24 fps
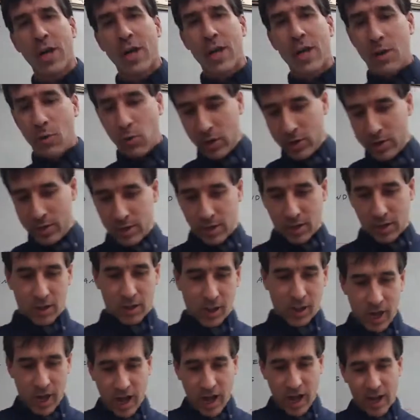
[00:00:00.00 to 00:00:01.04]
He wears a
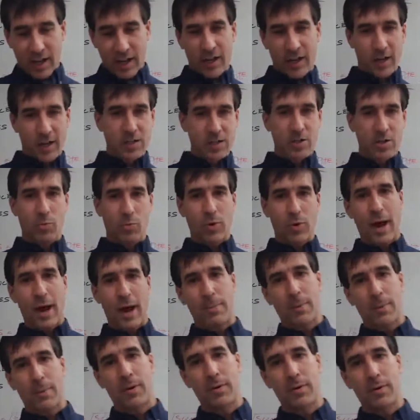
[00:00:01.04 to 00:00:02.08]
clock. He's a
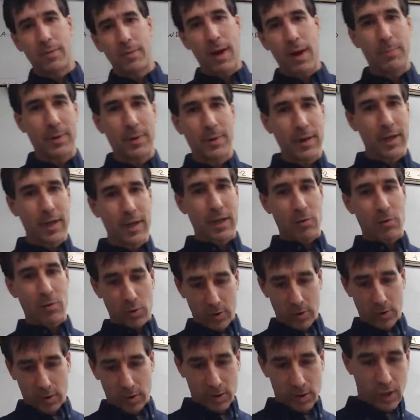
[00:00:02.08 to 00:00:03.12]
rapper, rapper guy. Wears
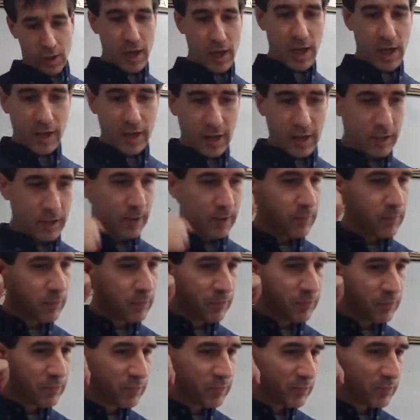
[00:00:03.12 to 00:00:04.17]
a clock.
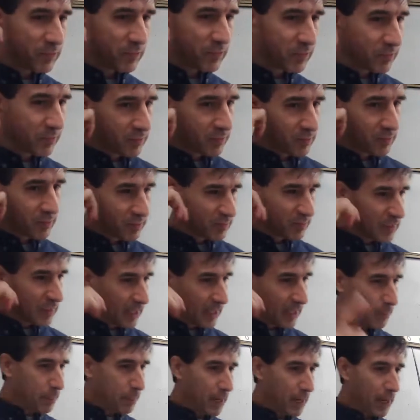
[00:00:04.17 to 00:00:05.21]

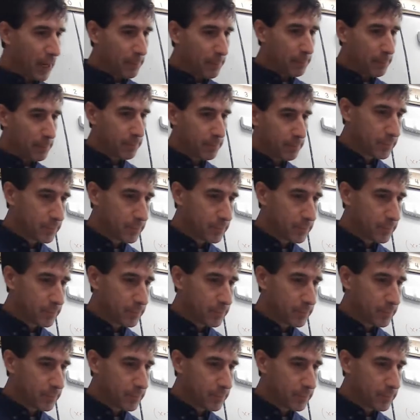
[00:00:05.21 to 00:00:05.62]
Hip hop.